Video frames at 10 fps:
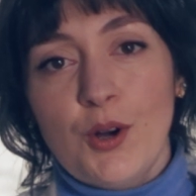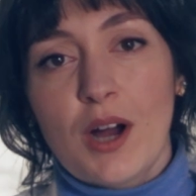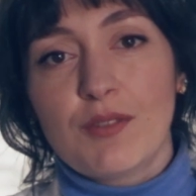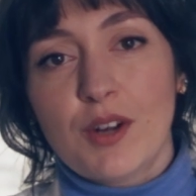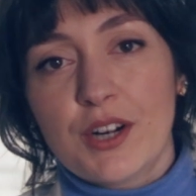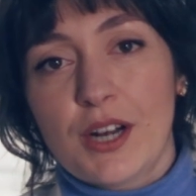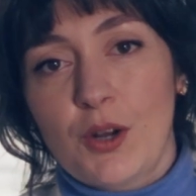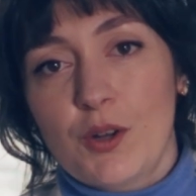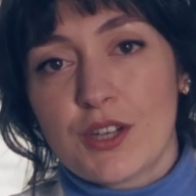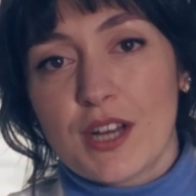You have learned a
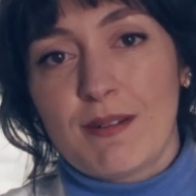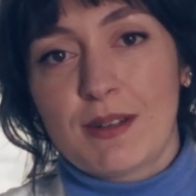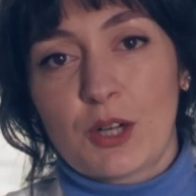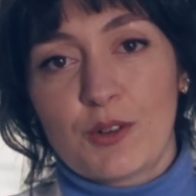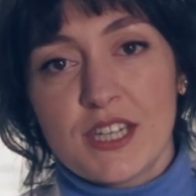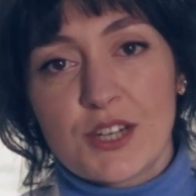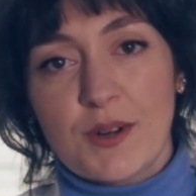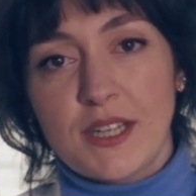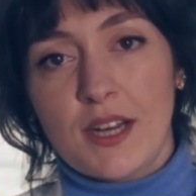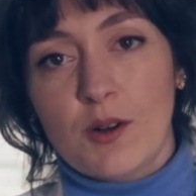lot about our
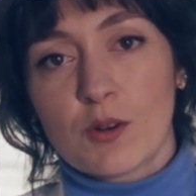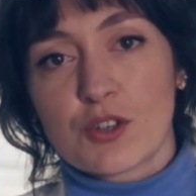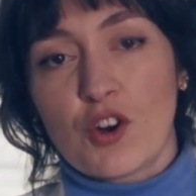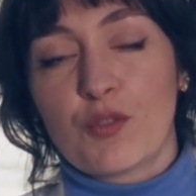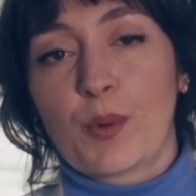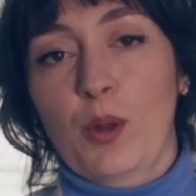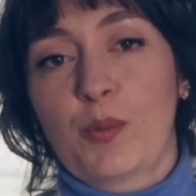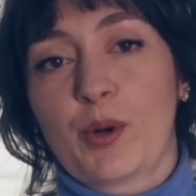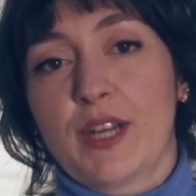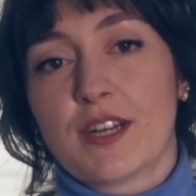discrete heroes of product
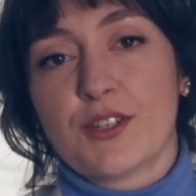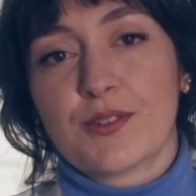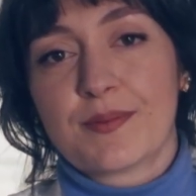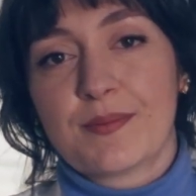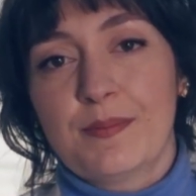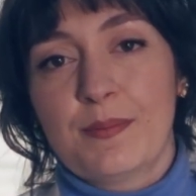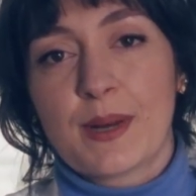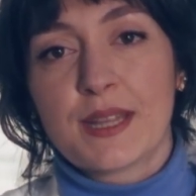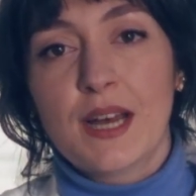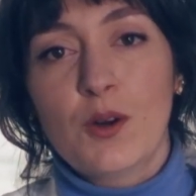protection,
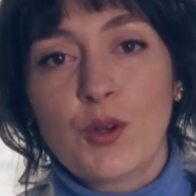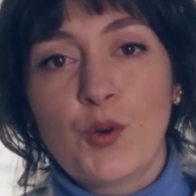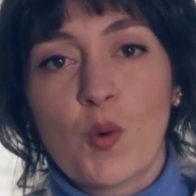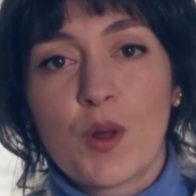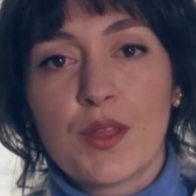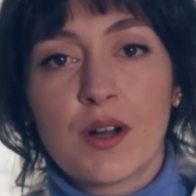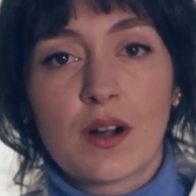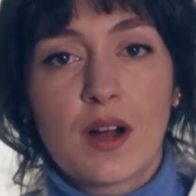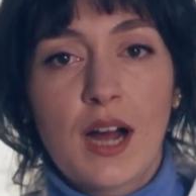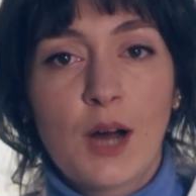but now you wonder
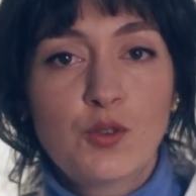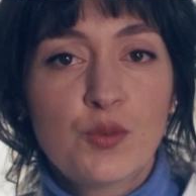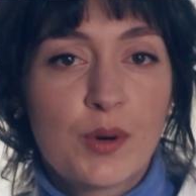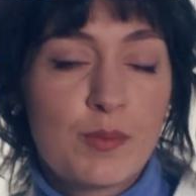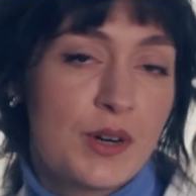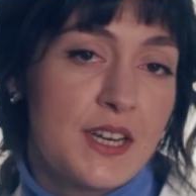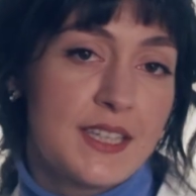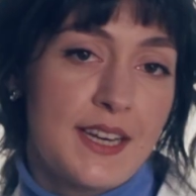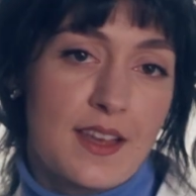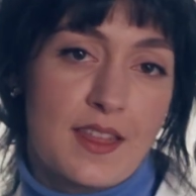how to properly
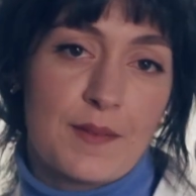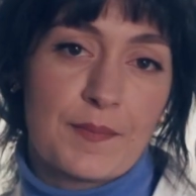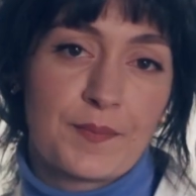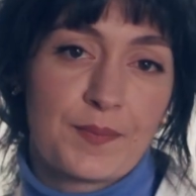select them.